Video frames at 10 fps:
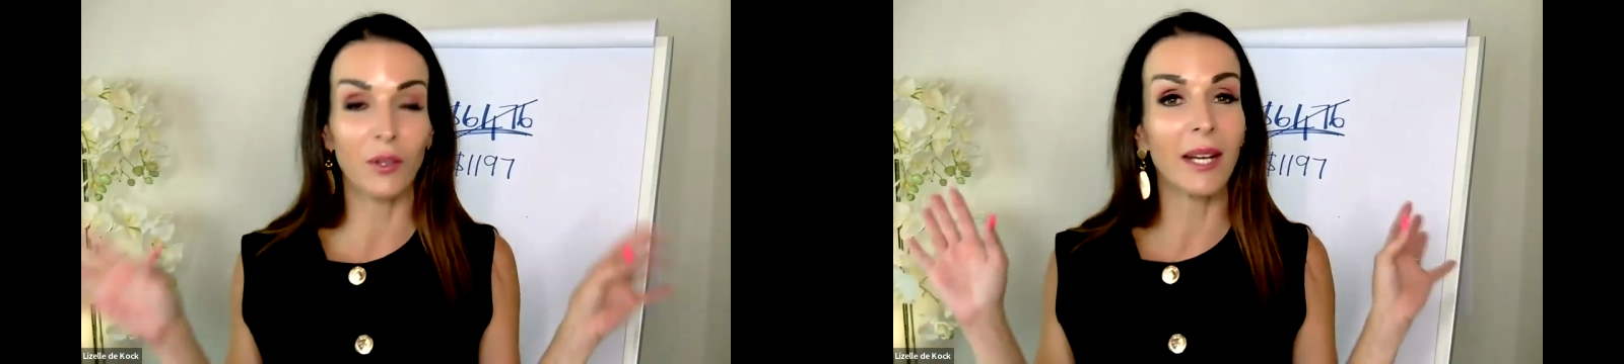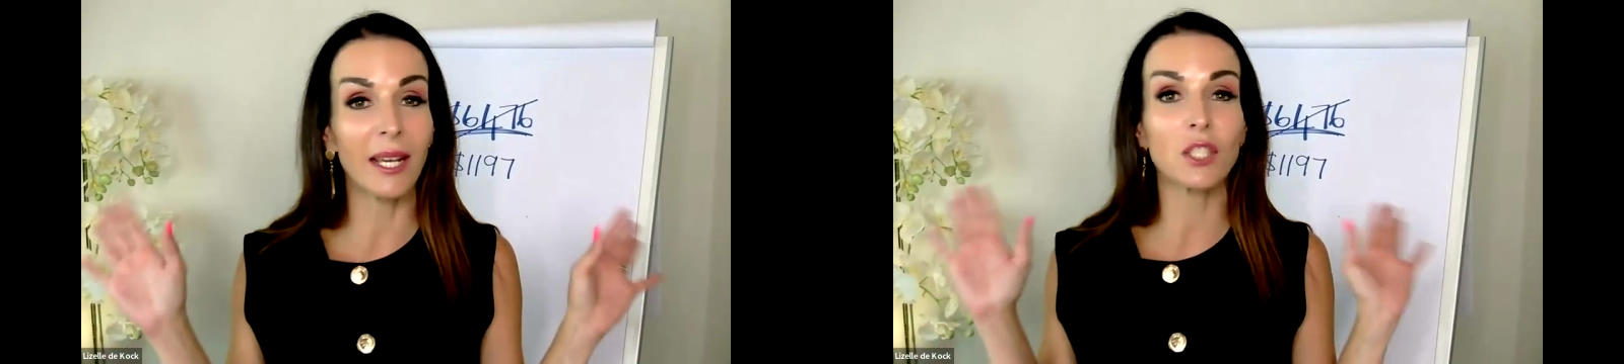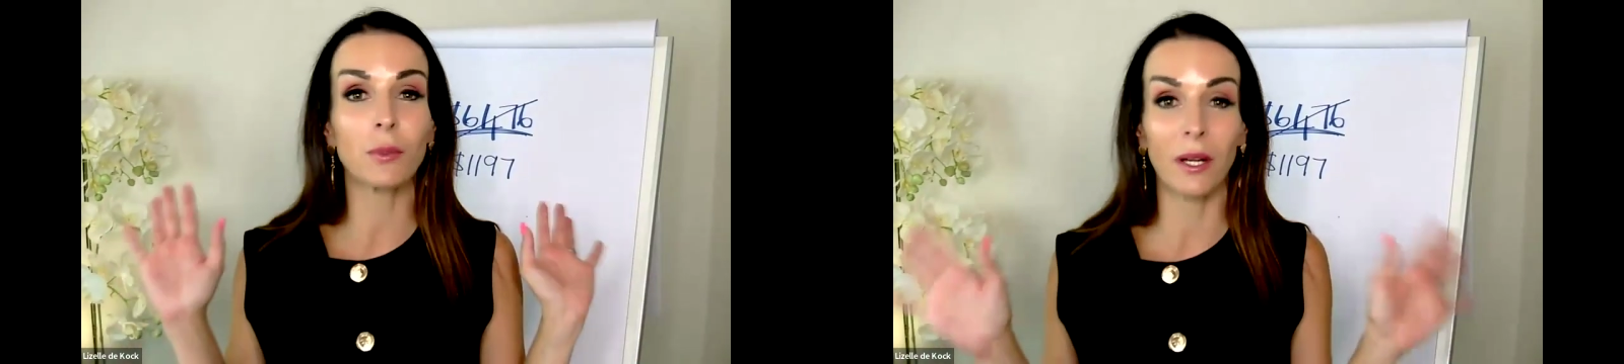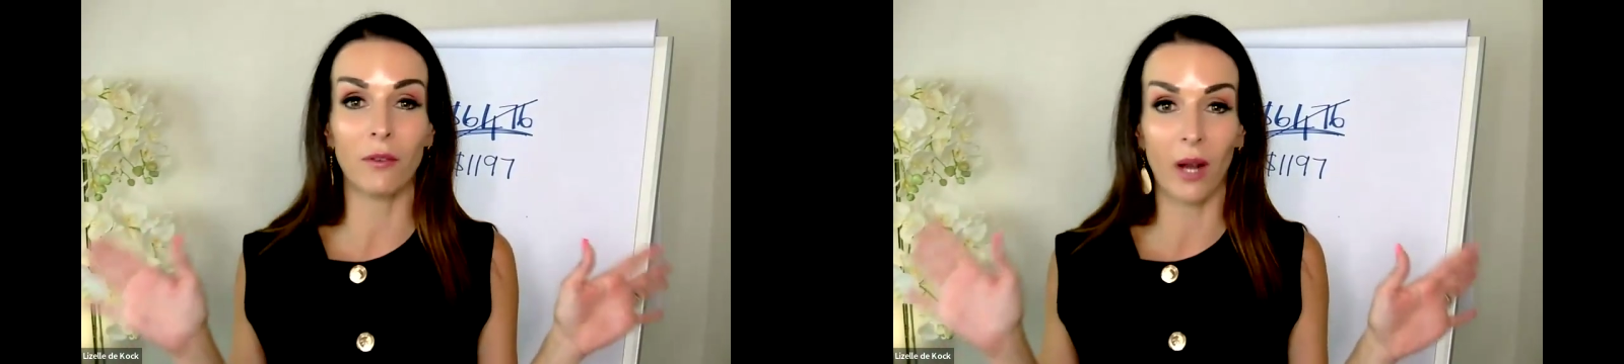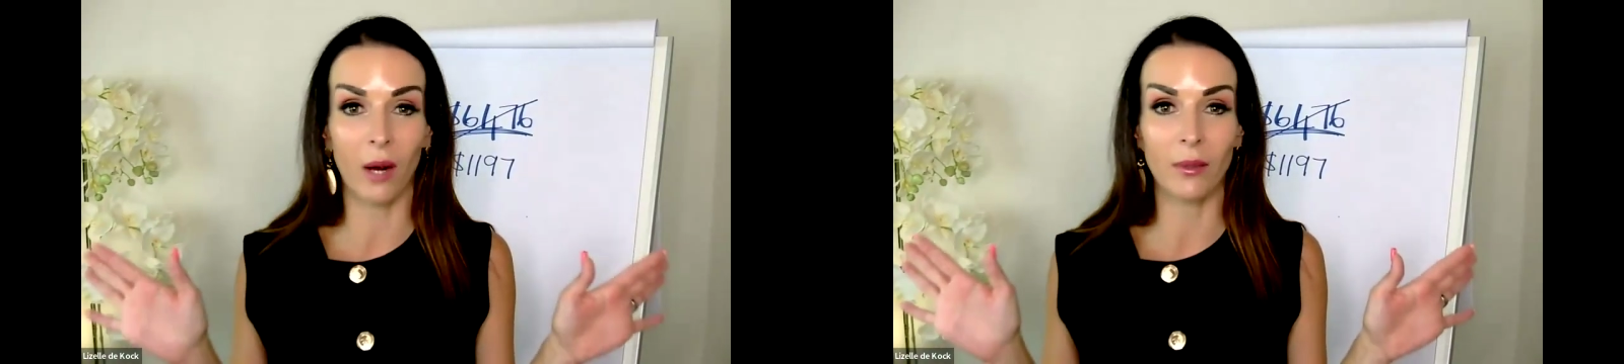for the next
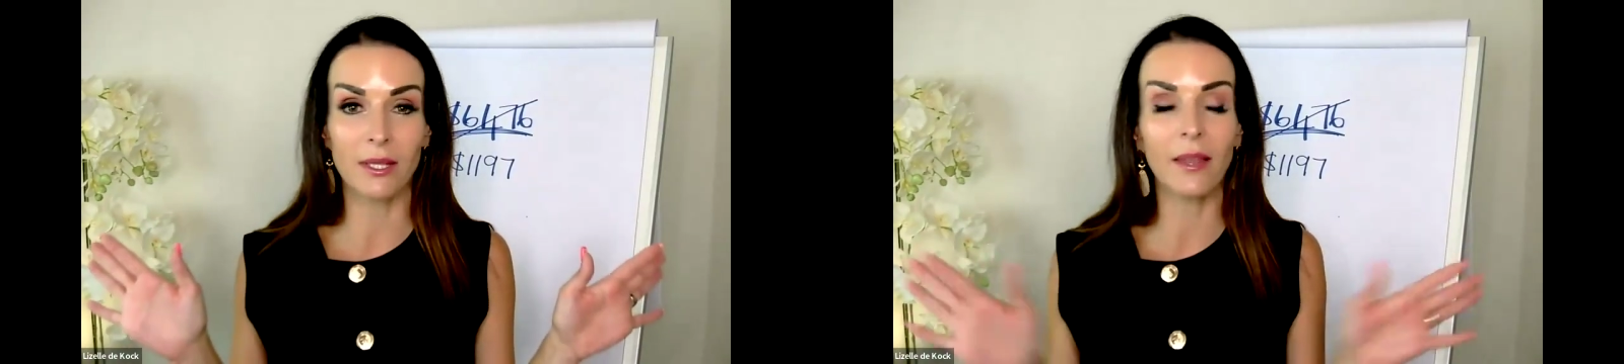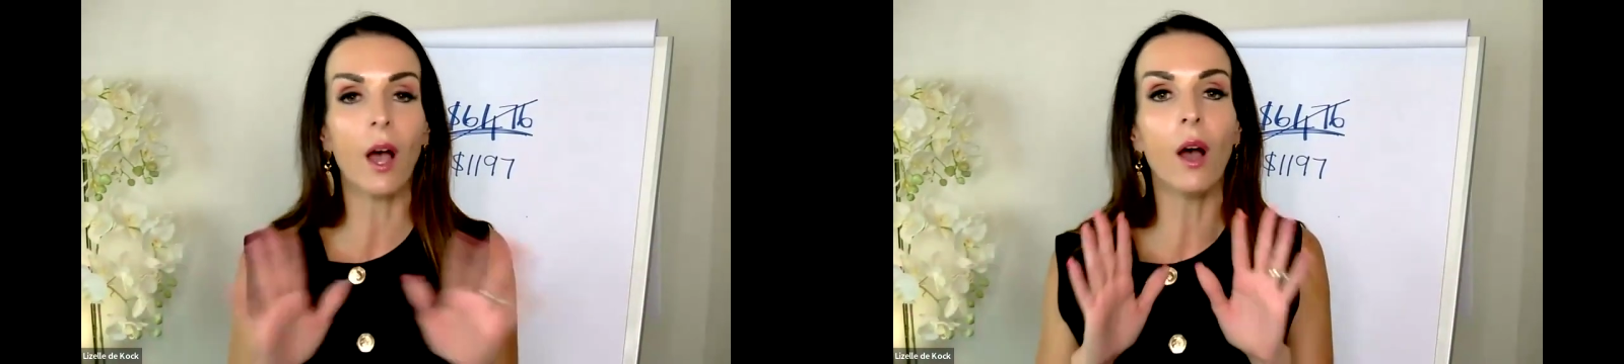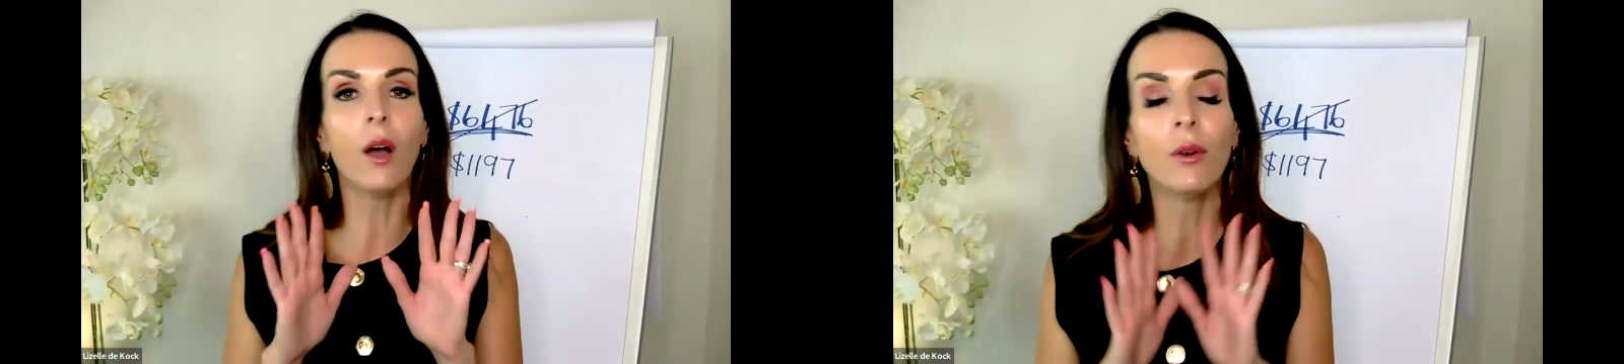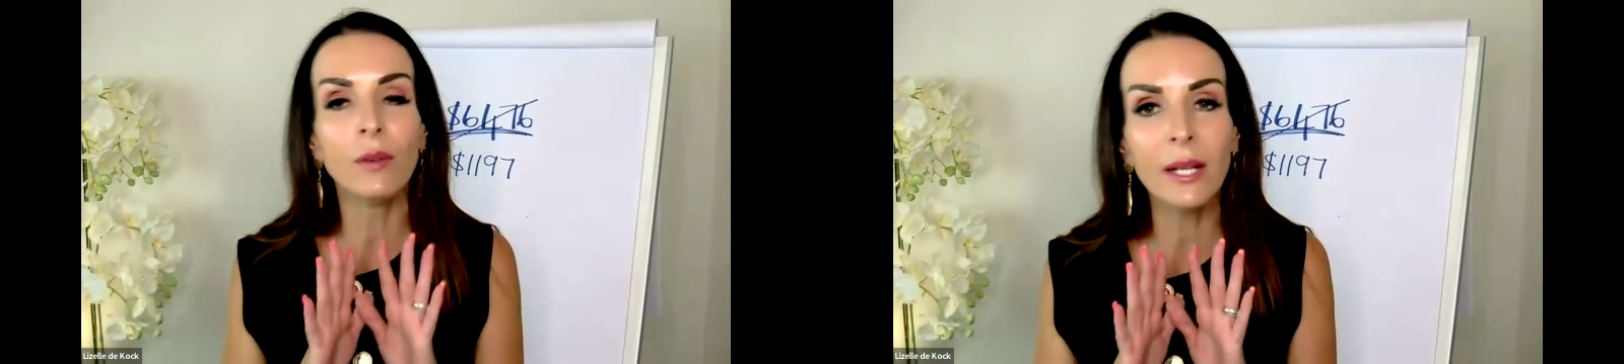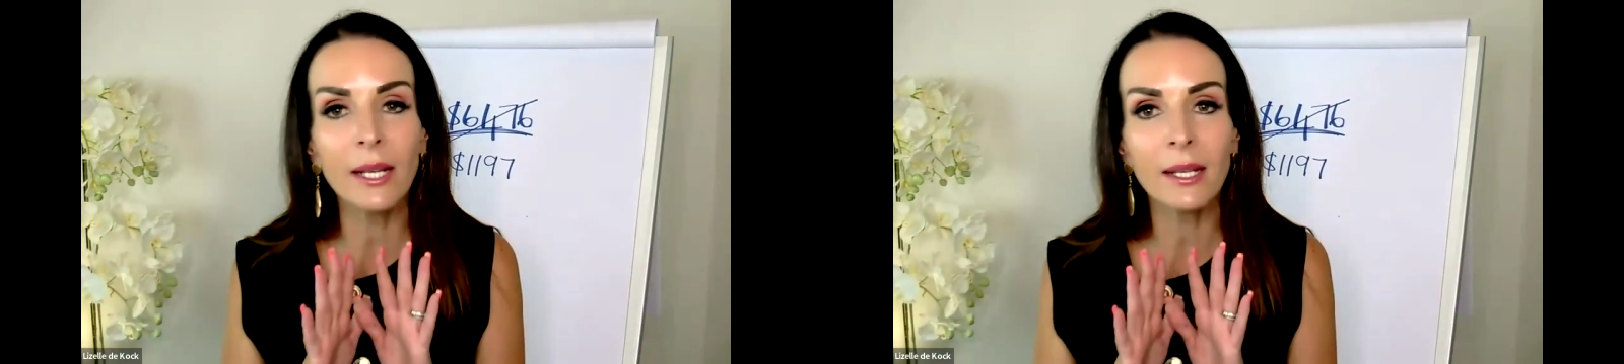24 hours, and the
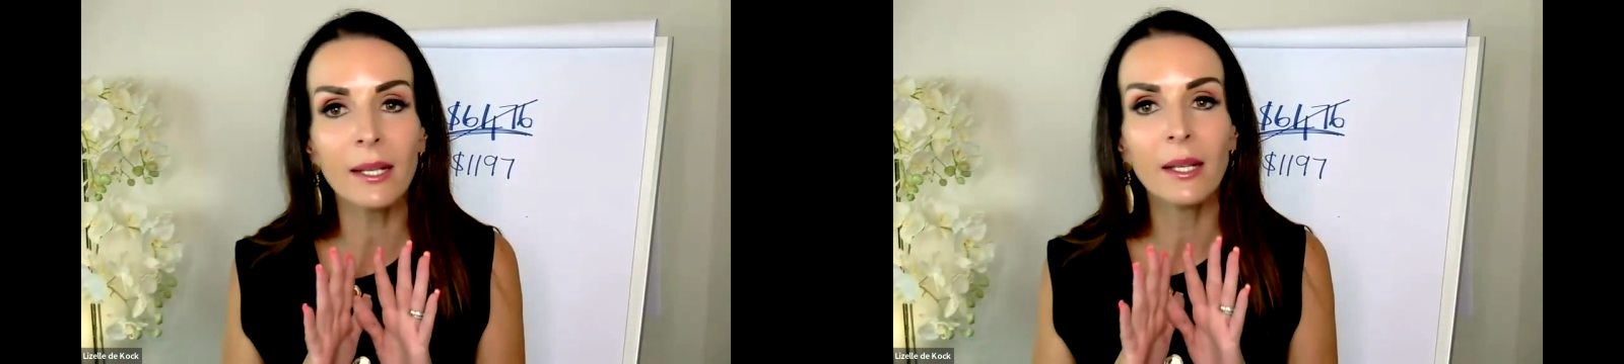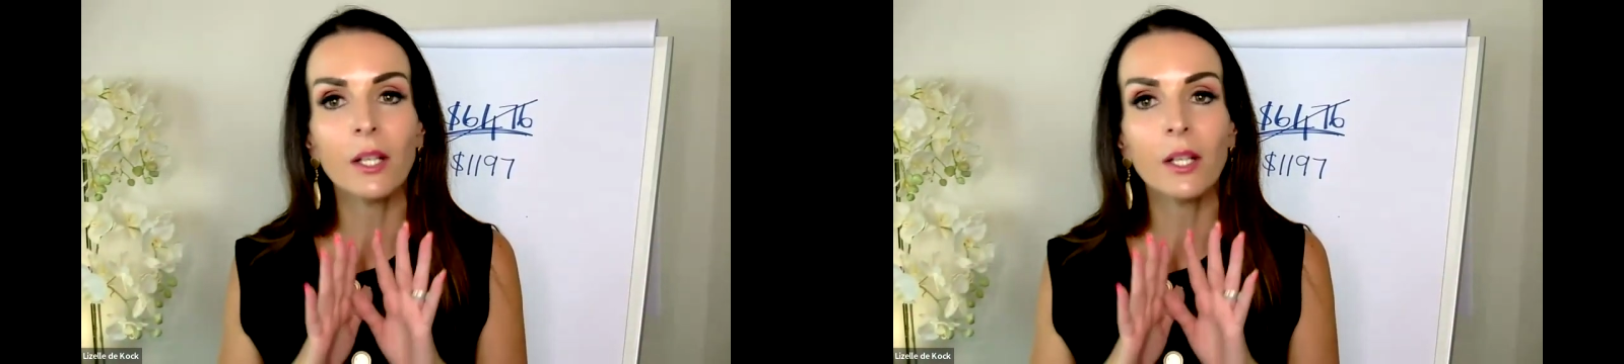only